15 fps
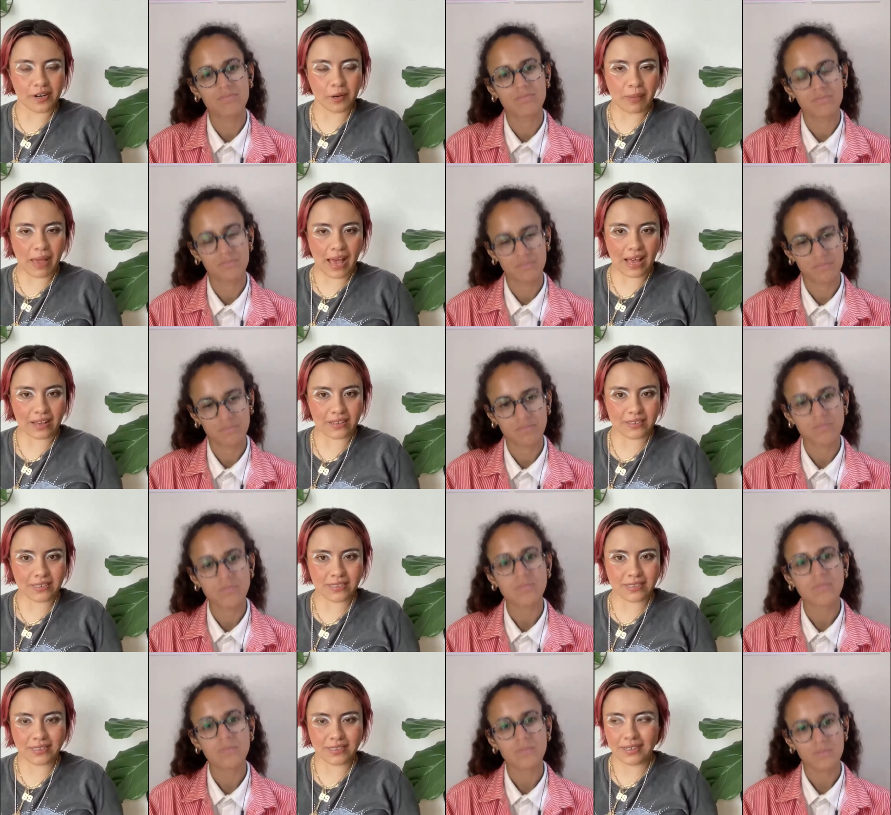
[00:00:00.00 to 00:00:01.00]
Speaker 1: our
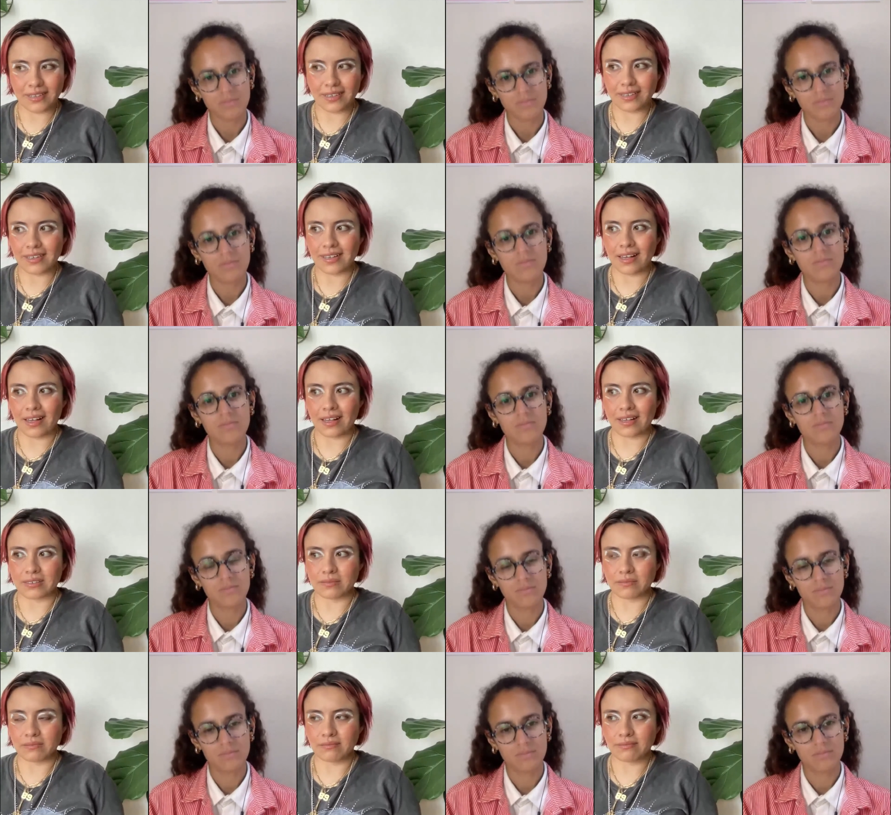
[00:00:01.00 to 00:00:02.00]
backs.
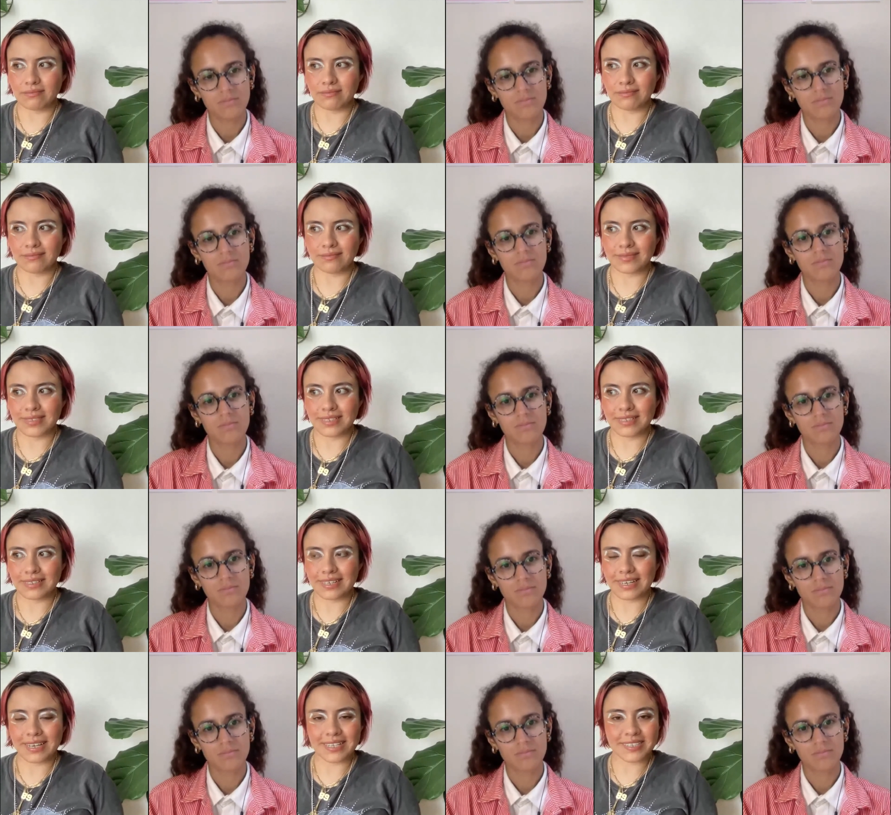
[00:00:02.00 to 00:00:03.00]
Um,
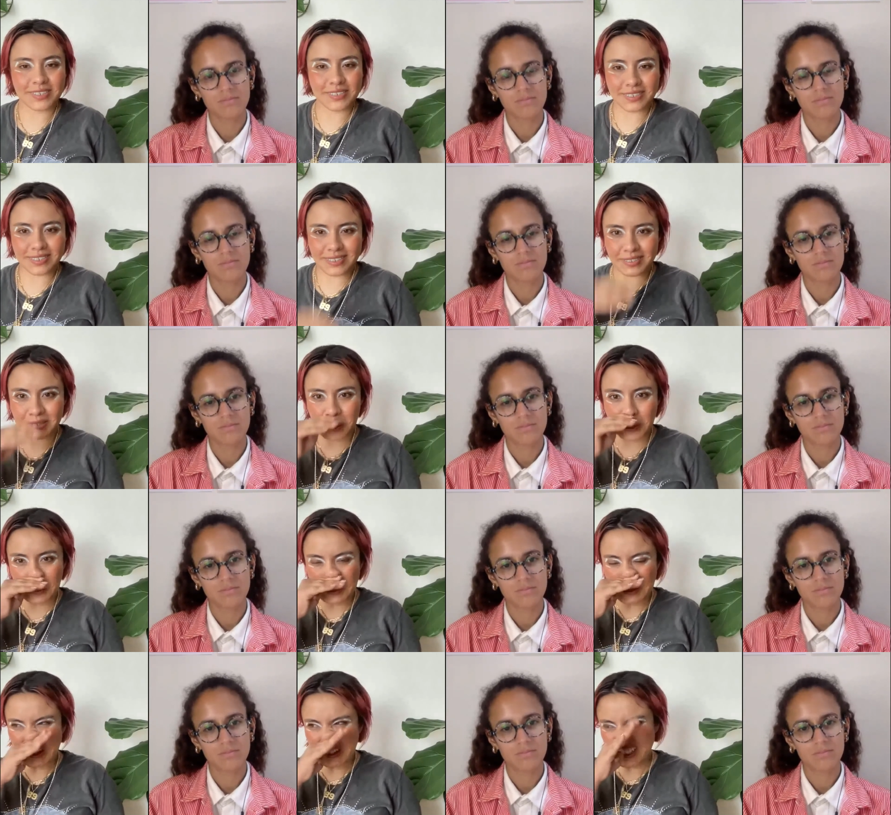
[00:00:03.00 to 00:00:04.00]
it just
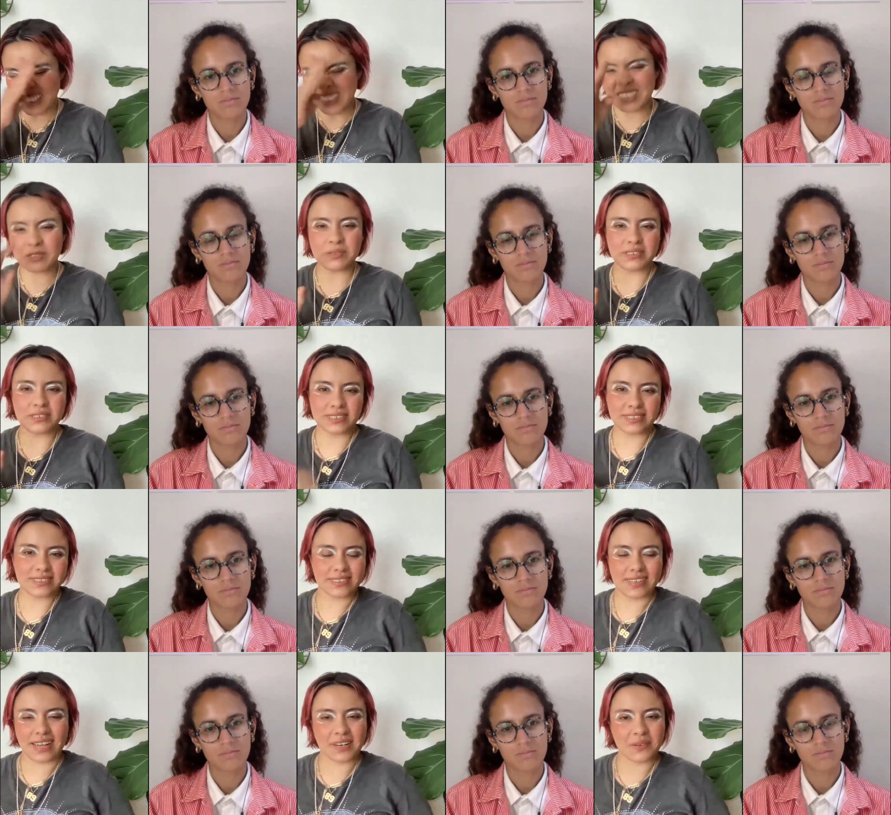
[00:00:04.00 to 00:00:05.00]
doesn't. It just.
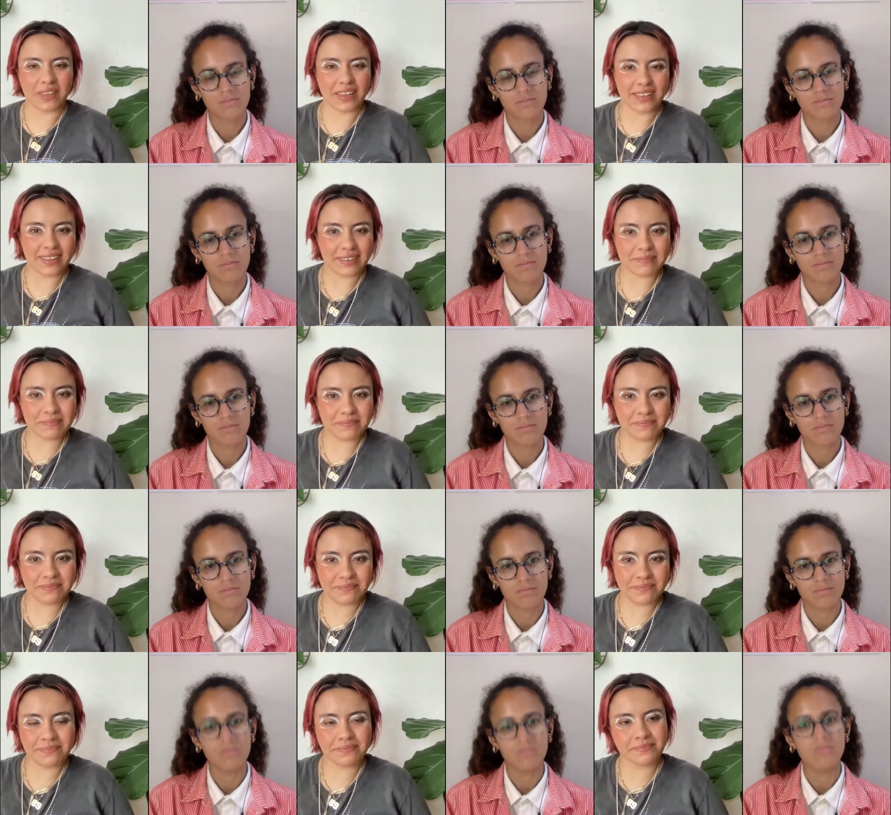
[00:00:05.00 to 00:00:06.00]
It's. I don't like it.
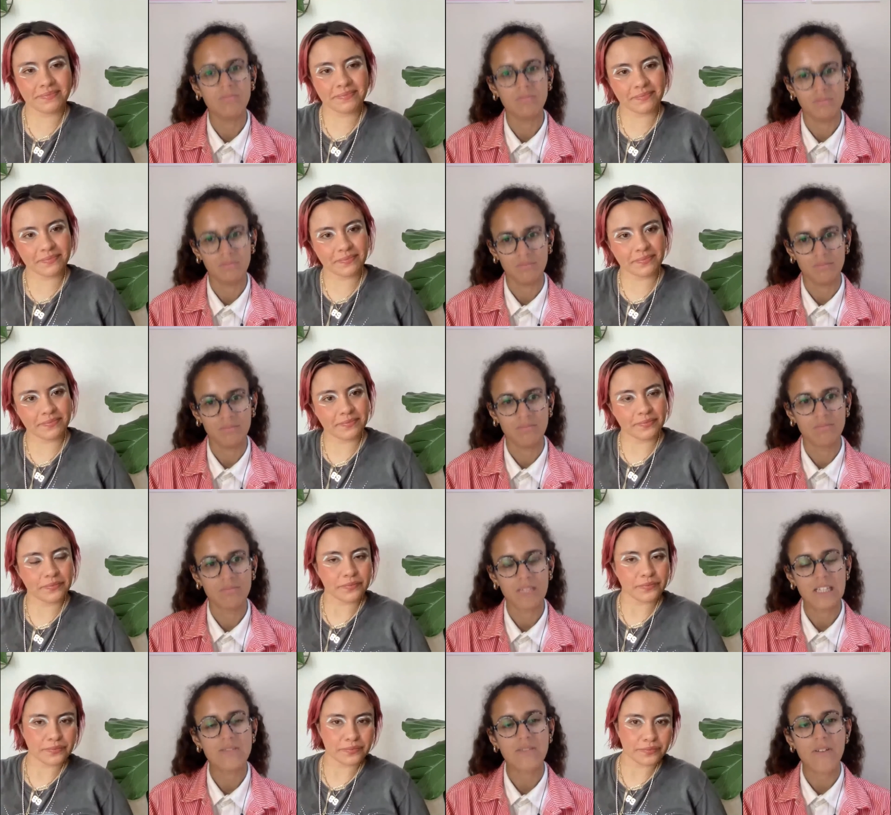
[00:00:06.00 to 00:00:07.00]
Speaker 2: Mm.
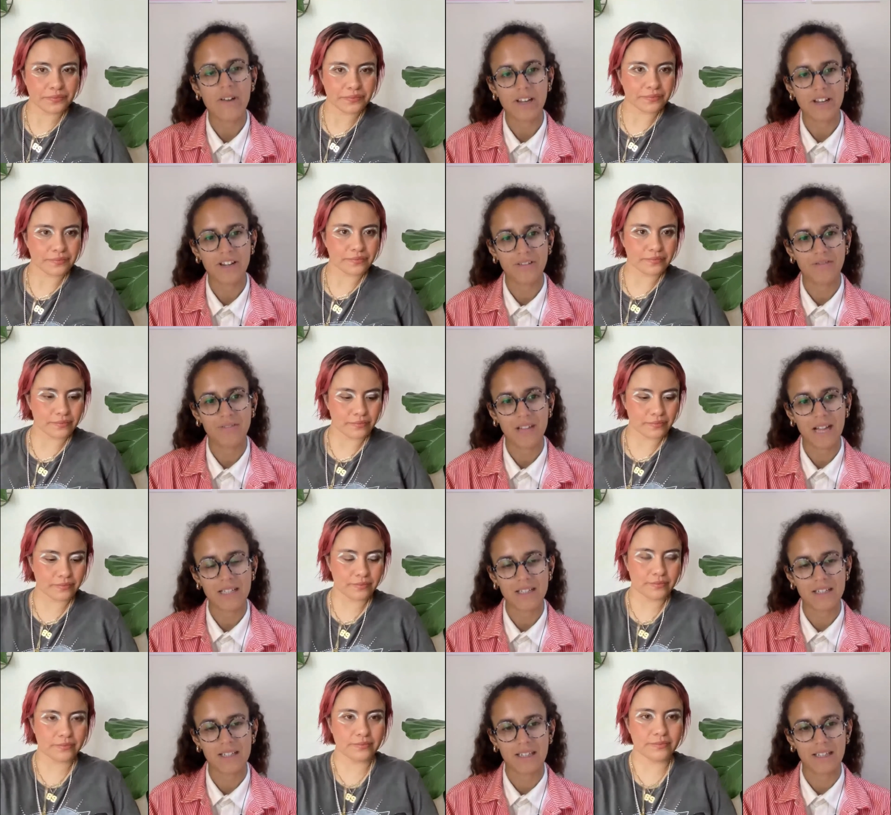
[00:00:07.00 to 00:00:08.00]
It's very kind of
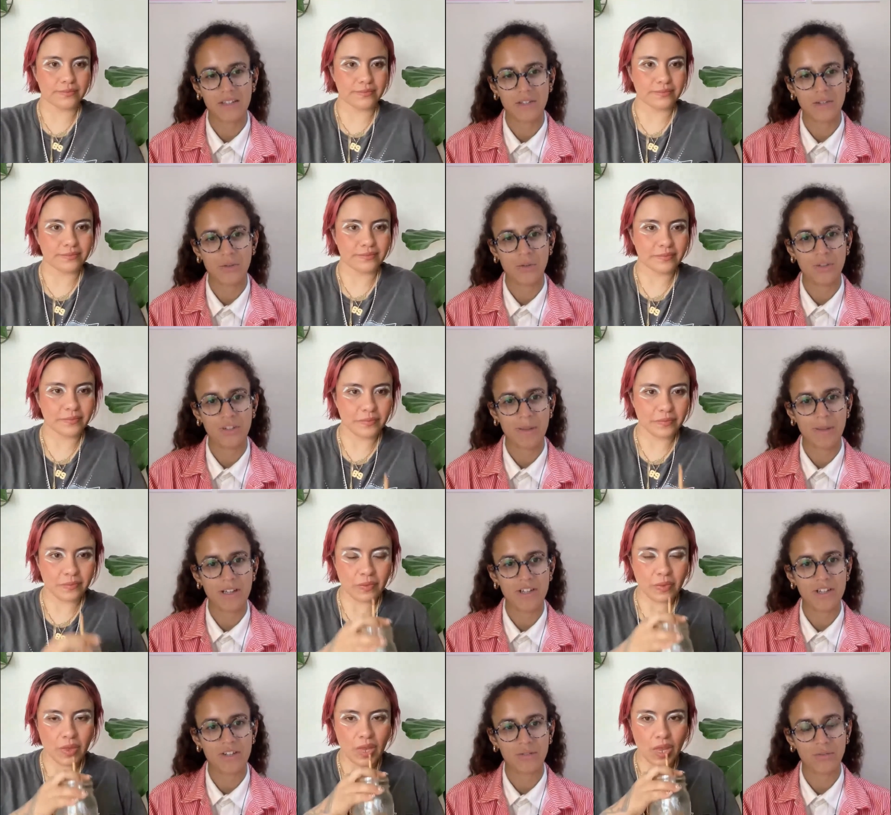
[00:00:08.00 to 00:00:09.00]
flattening and two
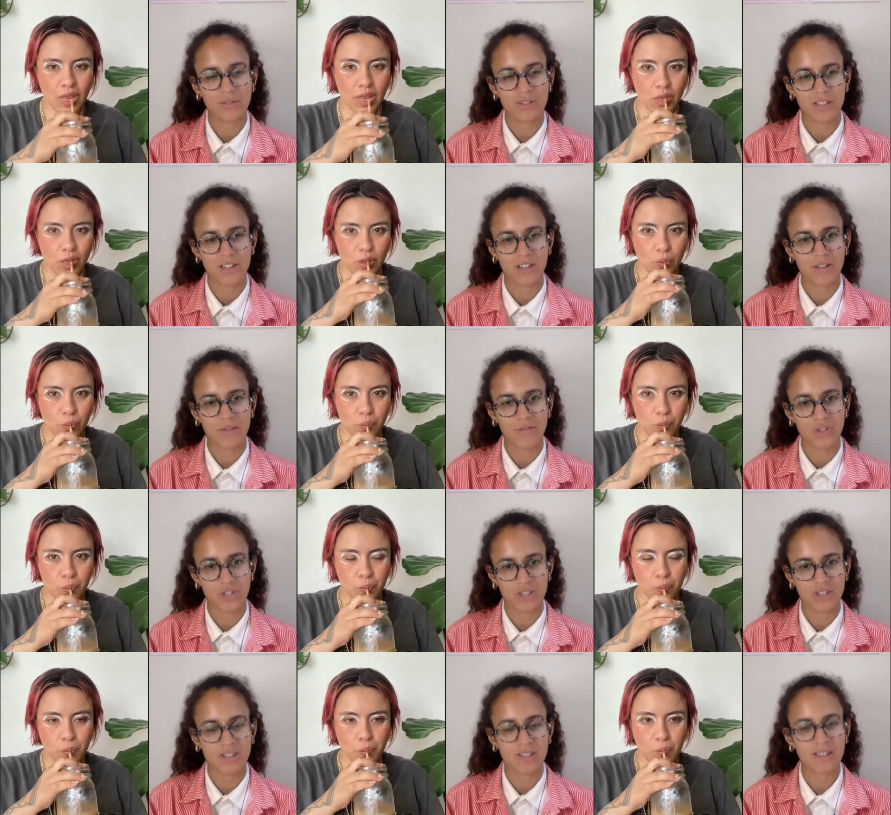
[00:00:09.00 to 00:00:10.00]
dimensional to kind of
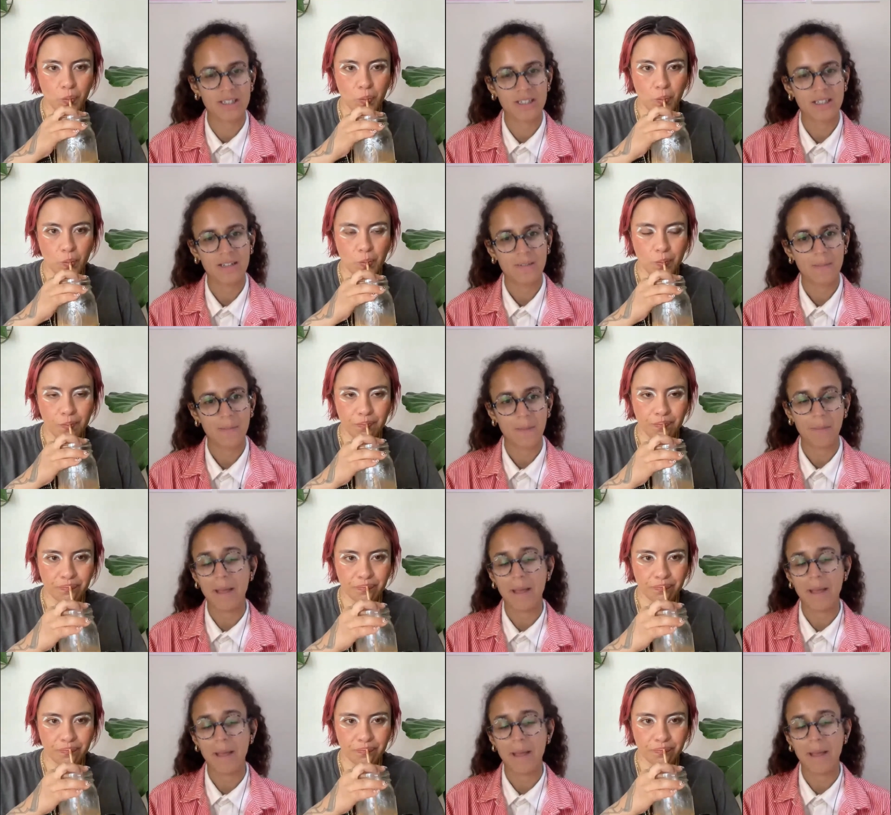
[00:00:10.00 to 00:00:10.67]
just the